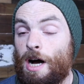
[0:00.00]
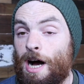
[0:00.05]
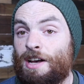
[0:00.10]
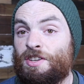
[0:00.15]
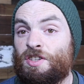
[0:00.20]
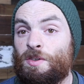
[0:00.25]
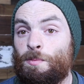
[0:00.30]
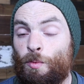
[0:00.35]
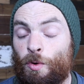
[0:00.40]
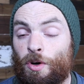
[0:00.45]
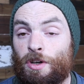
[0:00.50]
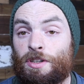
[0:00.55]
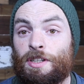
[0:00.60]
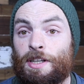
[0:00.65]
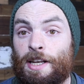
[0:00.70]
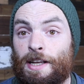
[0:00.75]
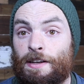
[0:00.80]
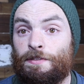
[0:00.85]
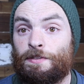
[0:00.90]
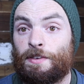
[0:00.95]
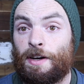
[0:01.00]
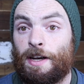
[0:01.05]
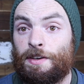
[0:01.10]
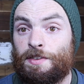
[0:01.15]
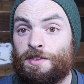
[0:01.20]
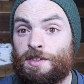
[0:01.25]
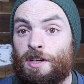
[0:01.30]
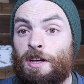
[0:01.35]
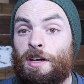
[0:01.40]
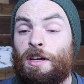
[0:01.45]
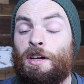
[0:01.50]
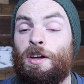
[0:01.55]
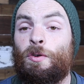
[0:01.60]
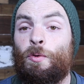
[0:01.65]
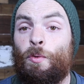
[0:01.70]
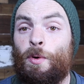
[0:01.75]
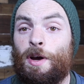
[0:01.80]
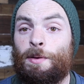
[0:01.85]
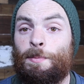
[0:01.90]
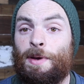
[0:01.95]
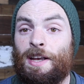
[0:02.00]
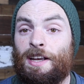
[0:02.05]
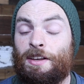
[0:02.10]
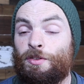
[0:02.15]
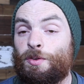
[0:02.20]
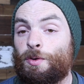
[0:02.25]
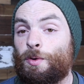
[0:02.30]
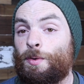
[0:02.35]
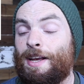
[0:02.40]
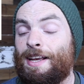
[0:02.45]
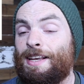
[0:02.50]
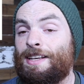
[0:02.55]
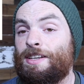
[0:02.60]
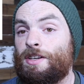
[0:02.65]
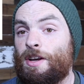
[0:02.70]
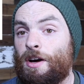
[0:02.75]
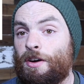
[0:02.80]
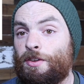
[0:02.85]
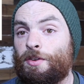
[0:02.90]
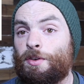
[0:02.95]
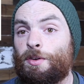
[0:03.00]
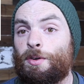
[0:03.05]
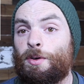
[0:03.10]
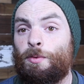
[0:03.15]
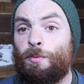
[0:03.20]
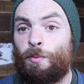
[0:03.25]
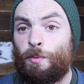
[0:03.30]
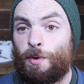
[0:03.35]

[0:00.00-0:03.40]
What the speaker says: Awesome work today, friends. Way to make it through another